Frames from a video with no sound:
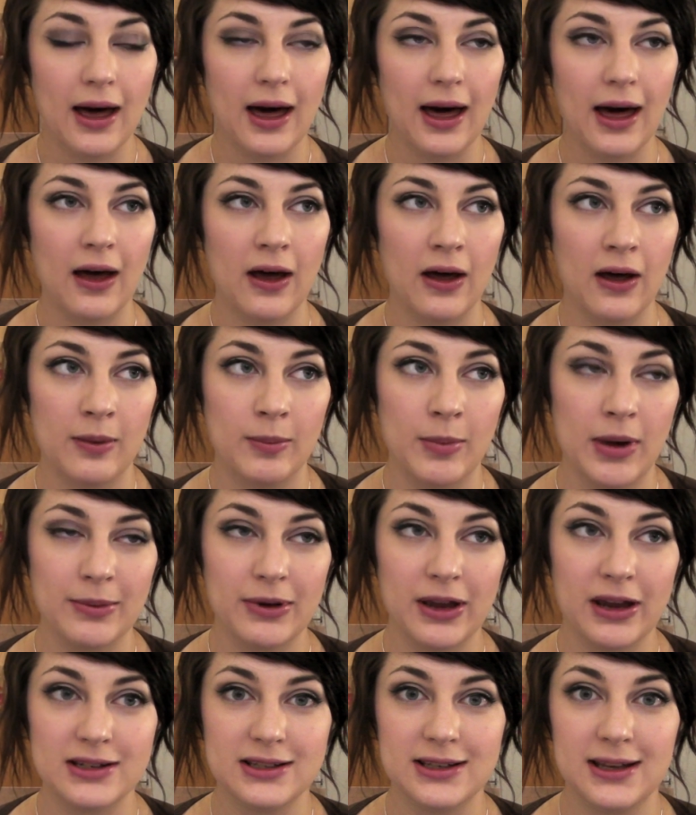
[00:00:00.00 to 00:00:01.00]
I'm
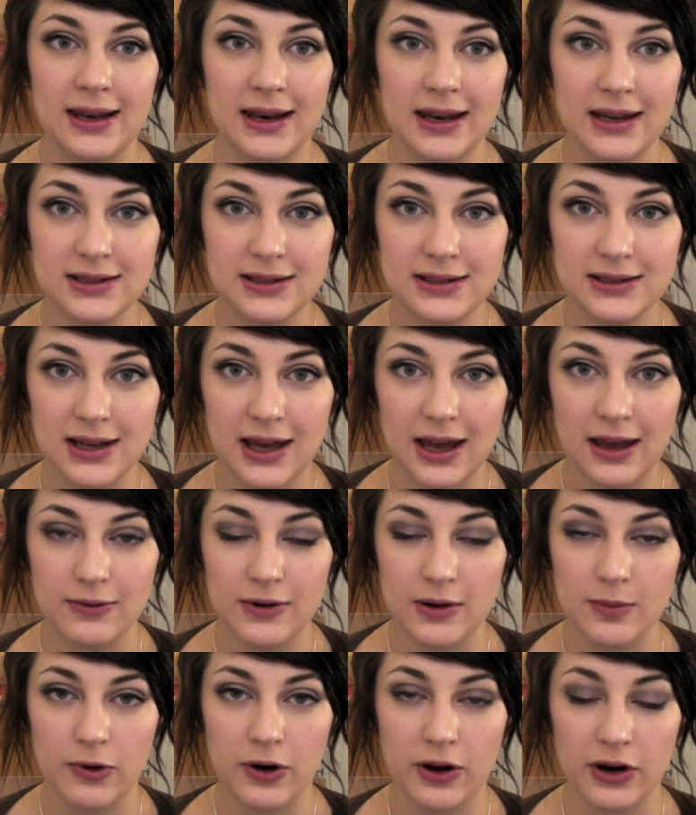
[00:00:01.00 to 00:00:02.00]
going to list
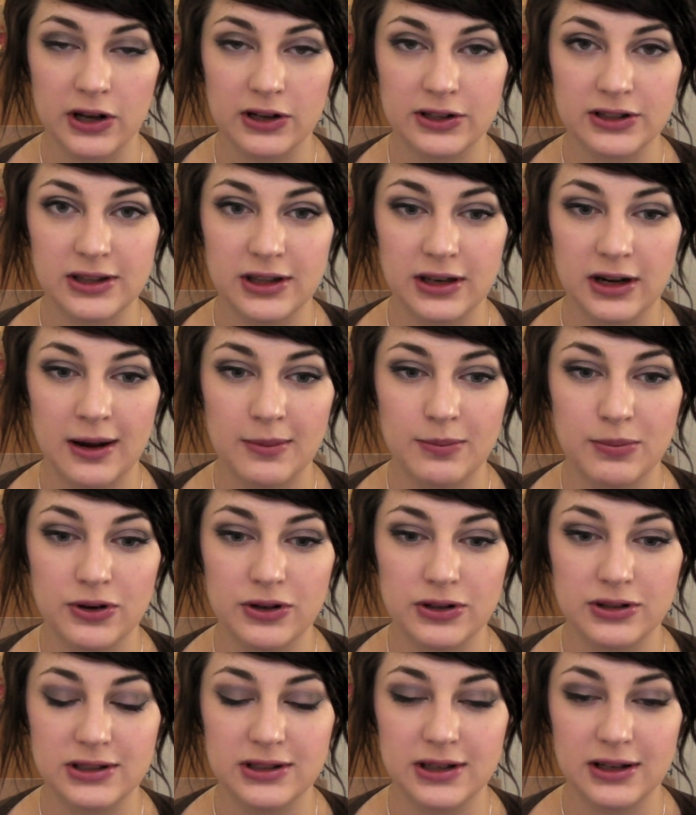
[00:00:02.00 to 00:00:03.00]
every product that I
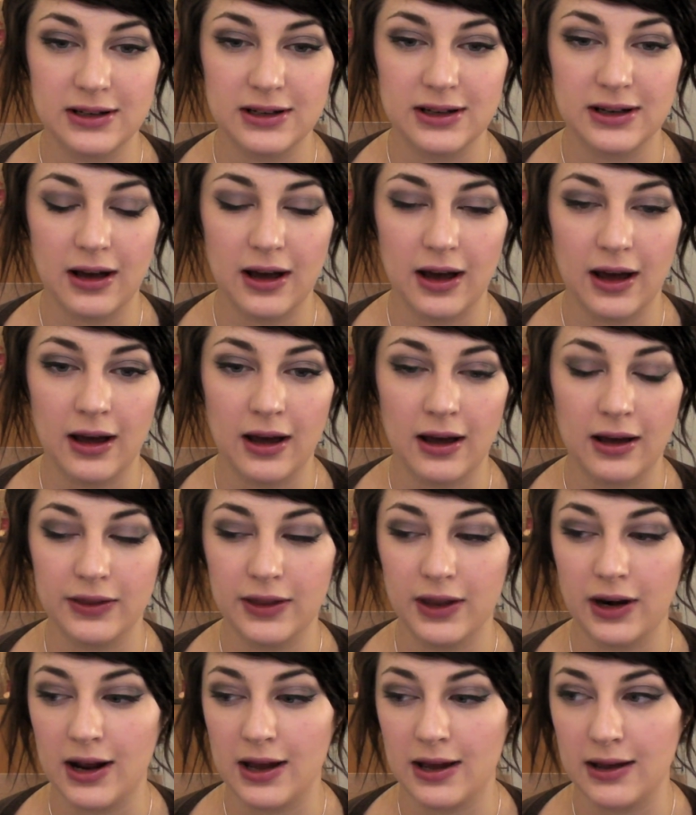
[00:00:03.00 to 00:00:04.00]
put that
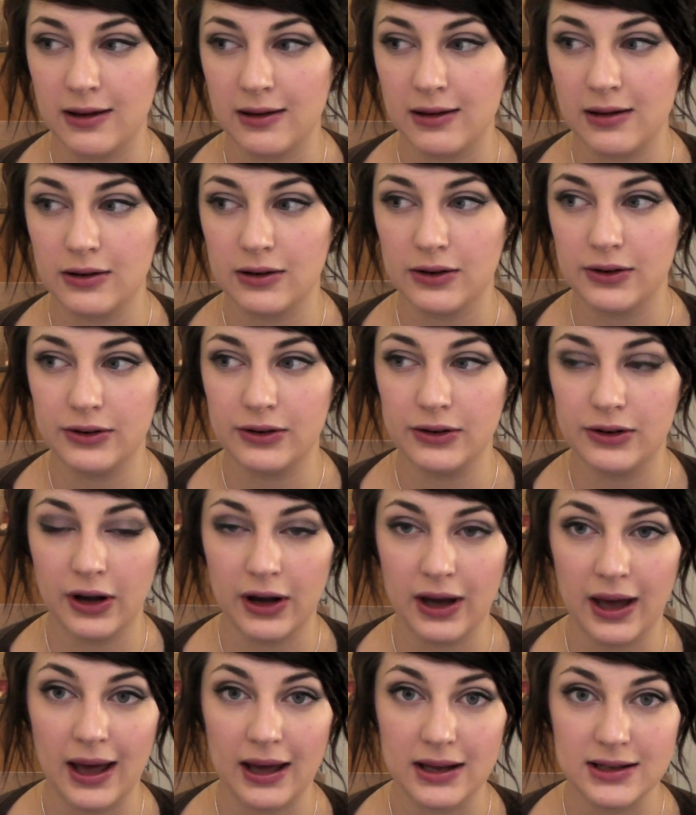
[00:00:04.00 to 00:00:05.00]
I
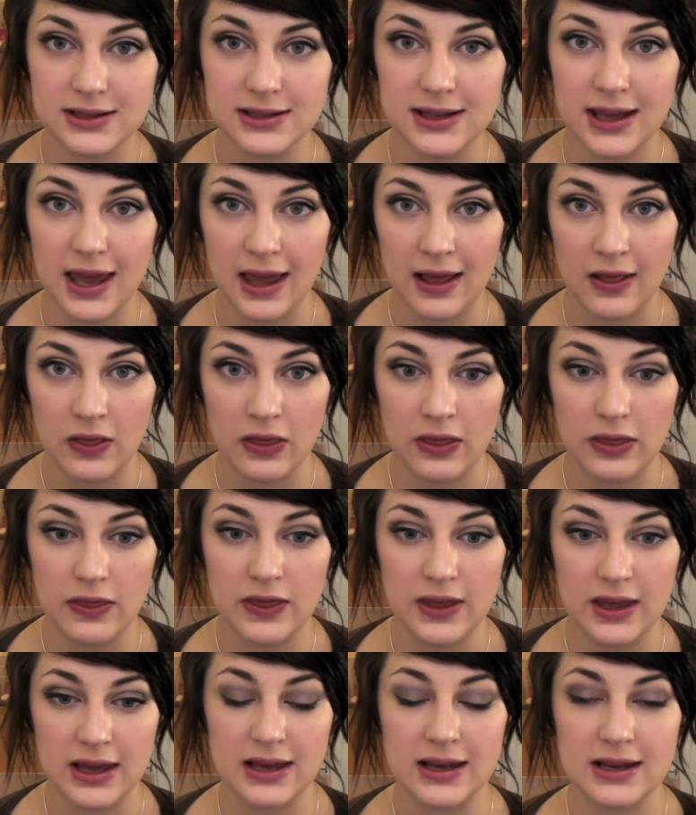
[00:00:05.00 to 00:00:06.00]
look at in
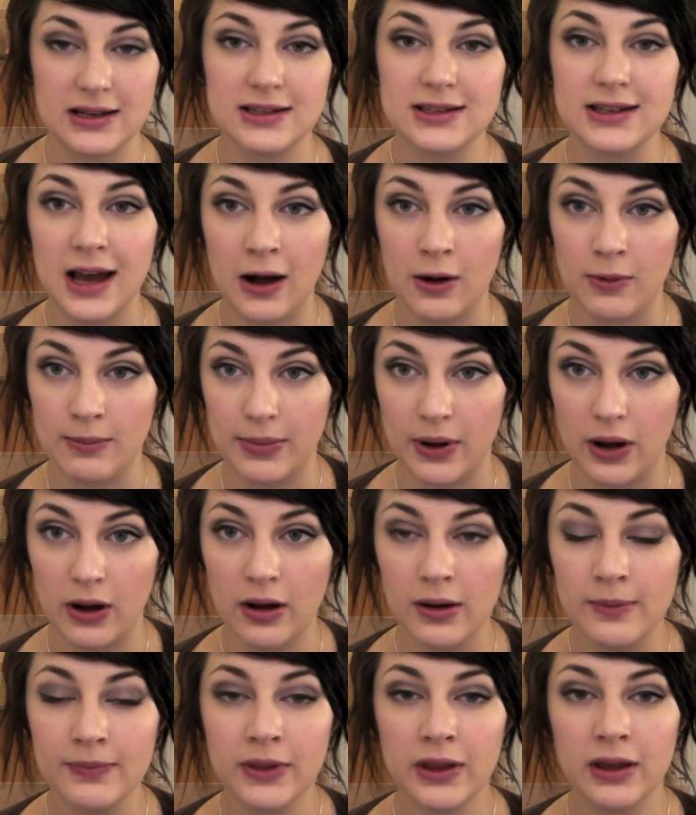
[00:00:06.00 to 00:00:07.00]
the down
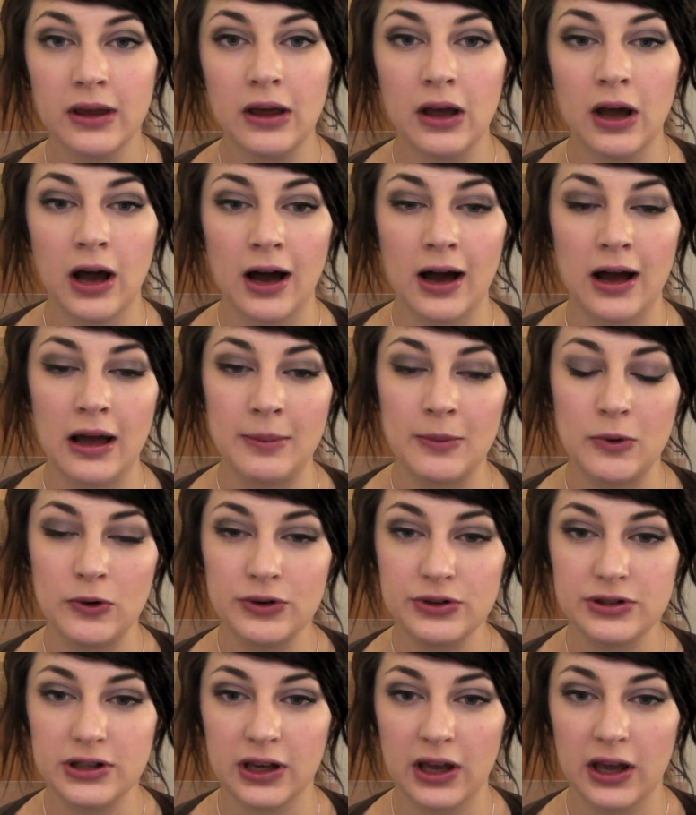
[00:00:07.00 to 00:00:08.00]
bar. I'm
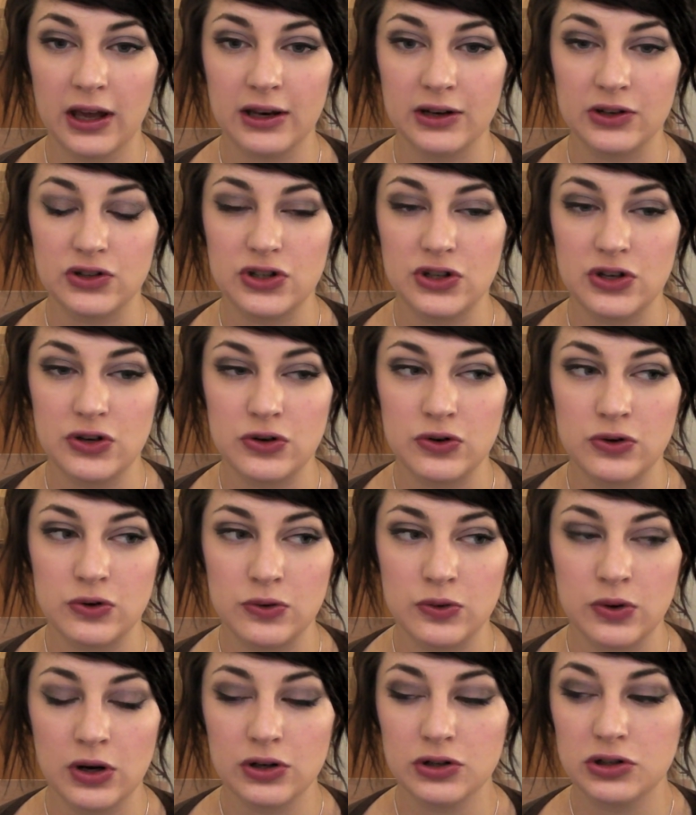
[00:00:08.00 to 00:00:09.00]
also going
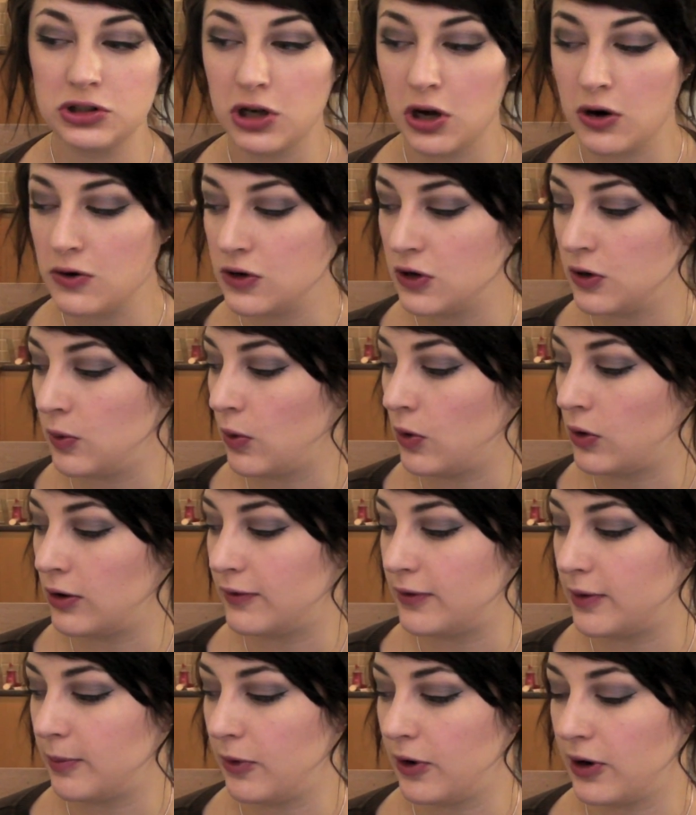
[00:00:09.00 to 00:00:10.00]
to show you all
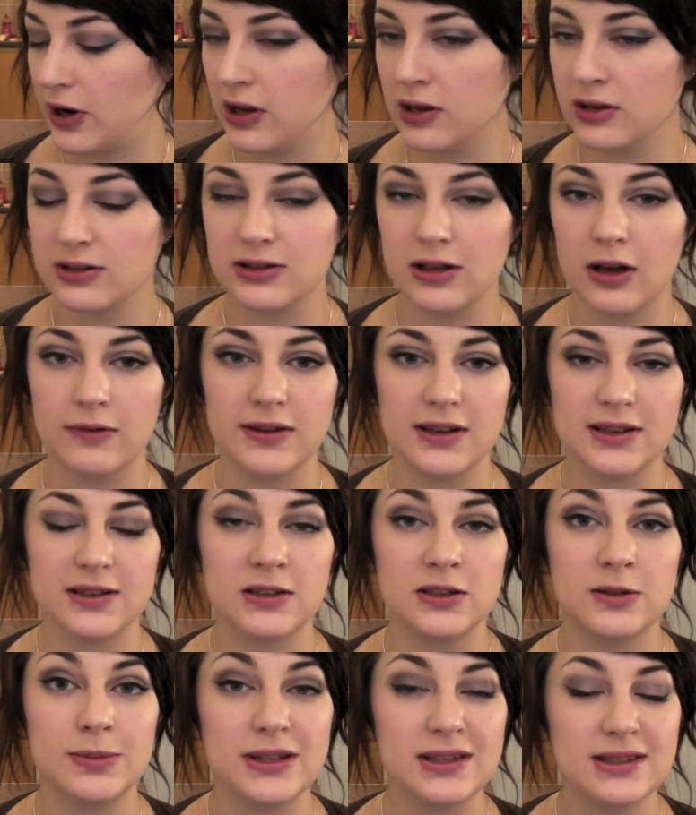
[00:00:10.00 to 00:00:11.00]
of the products, so if there's a
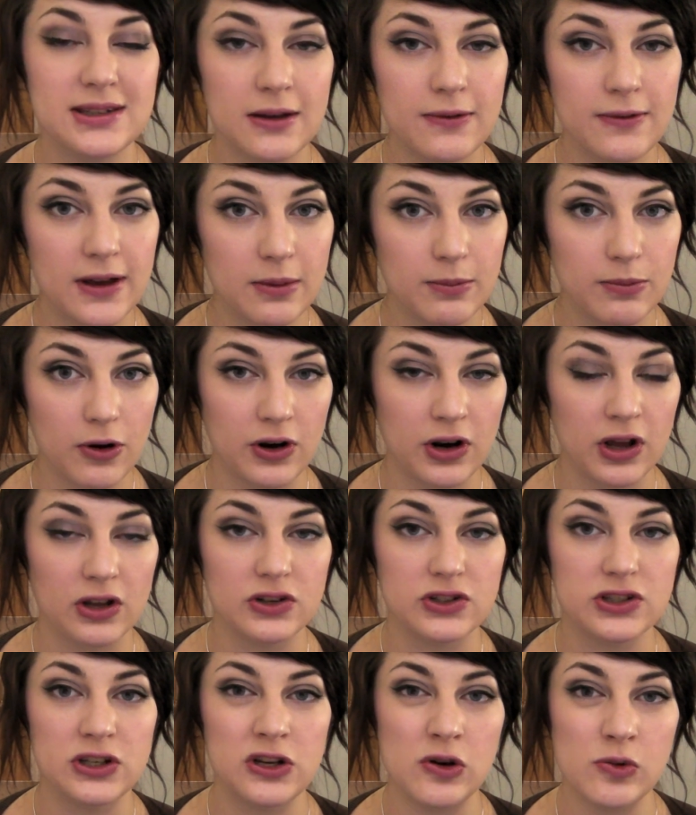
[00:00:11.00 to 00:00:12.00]
specific
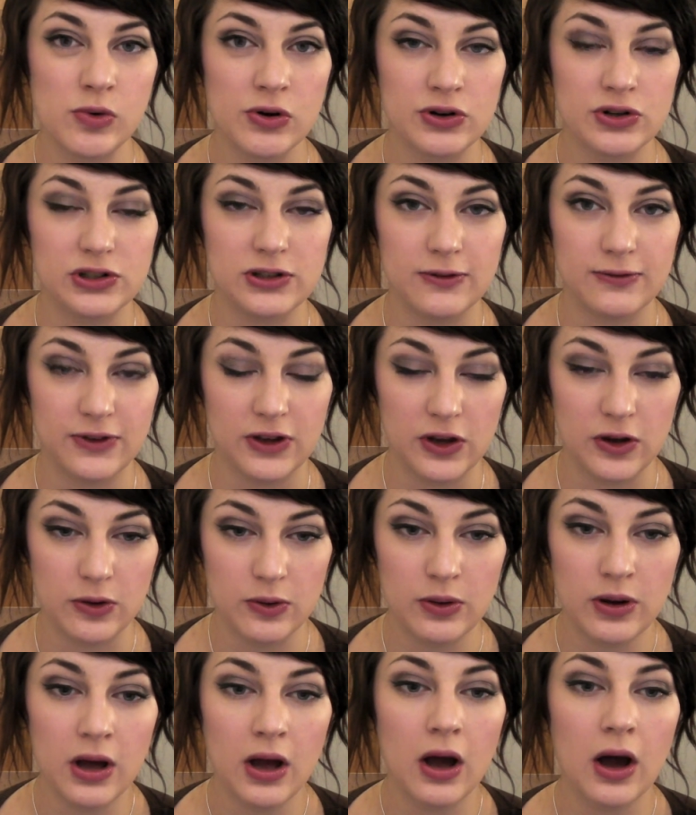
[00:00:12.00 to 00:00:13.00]
product you want to
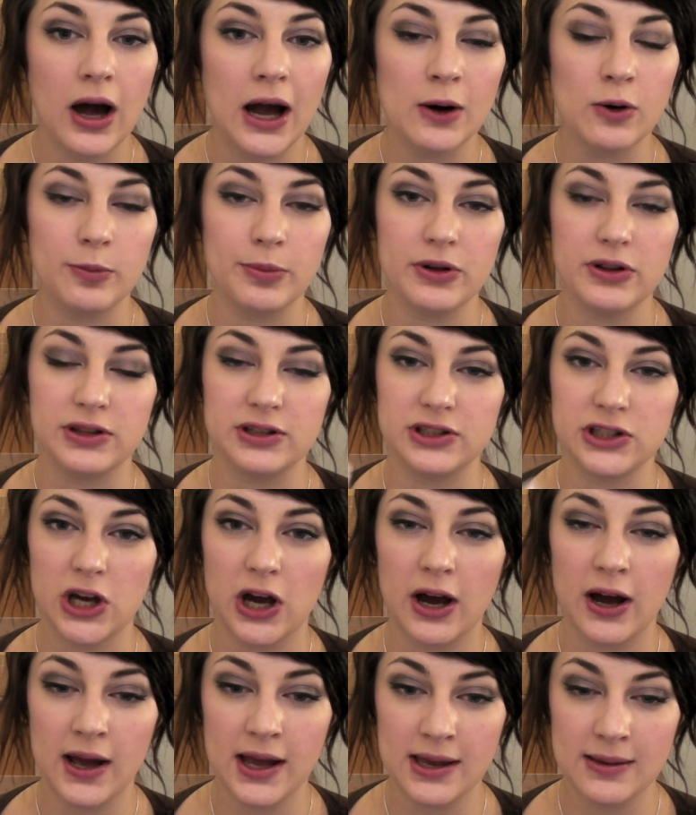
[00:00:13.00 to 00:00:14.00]
view, I will put the
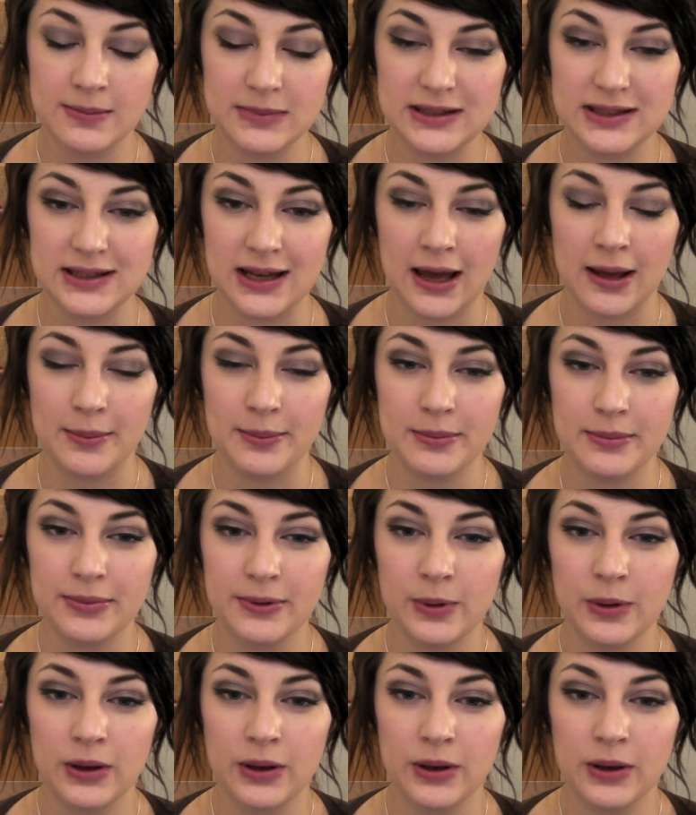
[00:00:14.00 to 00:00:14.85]
timestamp